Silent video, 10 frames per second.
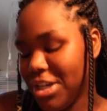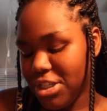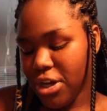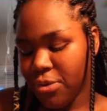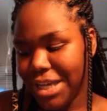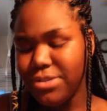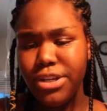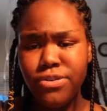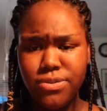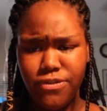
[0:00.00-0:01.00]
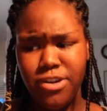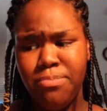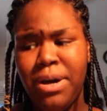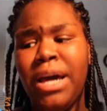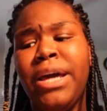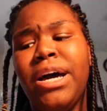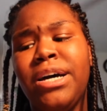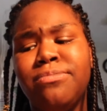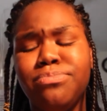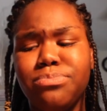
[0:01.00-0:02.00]
so that's what i use for my
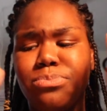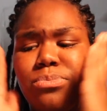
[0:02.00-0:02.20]
um,